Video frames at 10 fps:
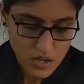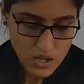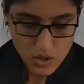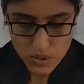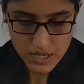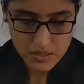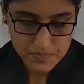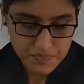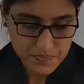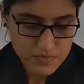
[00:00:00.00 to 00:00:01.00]

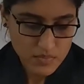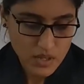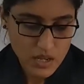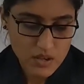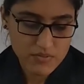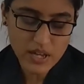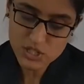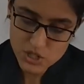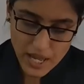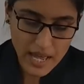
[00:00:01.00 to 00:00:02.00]
Okay. When
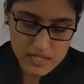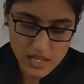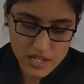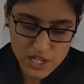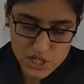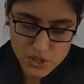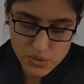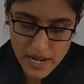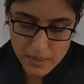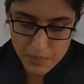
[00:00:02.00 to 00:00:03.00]
shares are issued
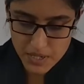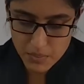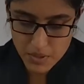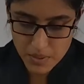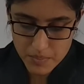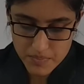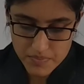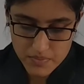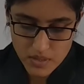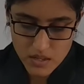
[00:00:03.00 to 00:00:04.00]
at premium,
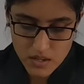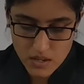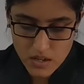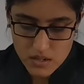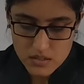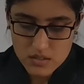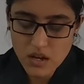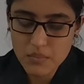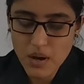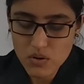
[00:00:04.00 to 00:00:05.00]
the
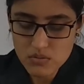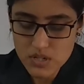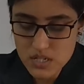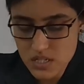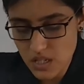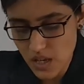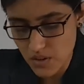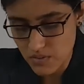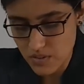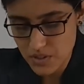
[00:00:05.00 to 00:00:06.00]
amount
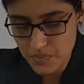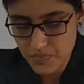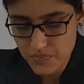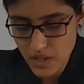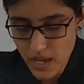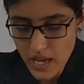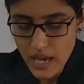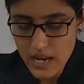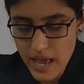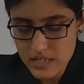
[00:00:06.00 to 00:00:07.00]
received
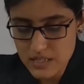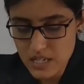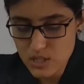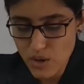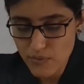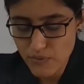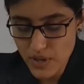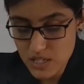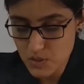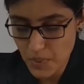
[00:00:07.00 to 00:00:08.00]
in excess of
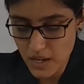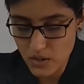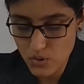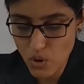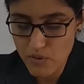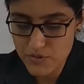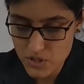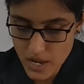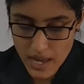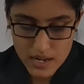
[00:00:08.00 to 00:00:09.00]
face value of
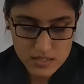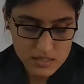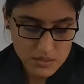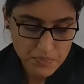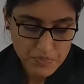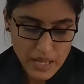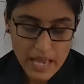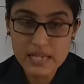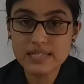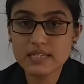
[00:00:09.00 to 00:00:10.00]
shares
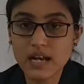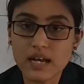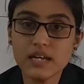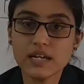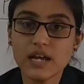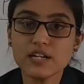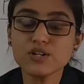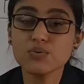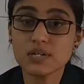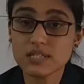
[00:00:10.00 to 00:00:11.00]
is credited
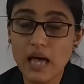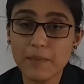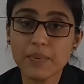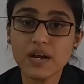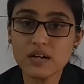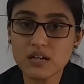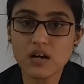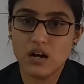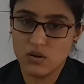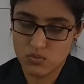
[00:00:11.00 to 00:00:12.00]
to a separate
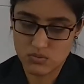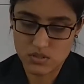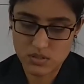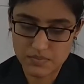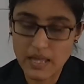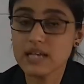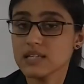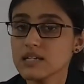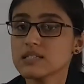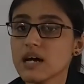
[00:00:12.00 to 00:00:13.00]
account. As
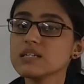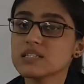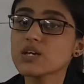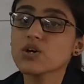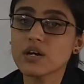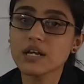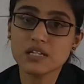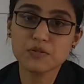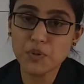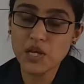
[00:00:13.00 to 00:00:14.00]
I said,
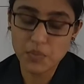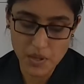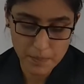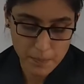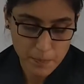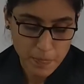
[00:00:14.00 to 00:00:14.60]
securities premium.